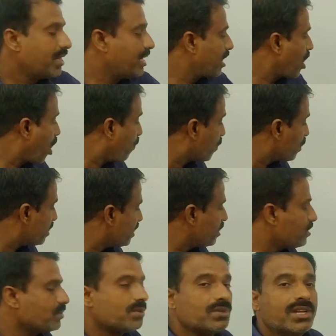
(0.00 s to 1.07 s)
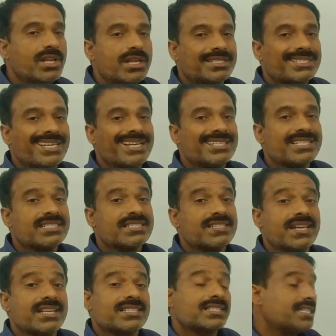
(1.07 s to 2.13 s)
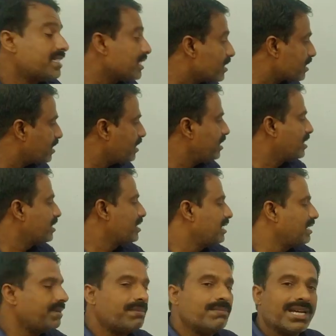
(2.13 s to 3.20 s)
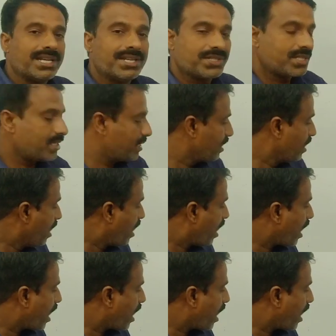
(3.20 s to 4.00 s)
then opposite to sales is sales returns, it is a debit balances.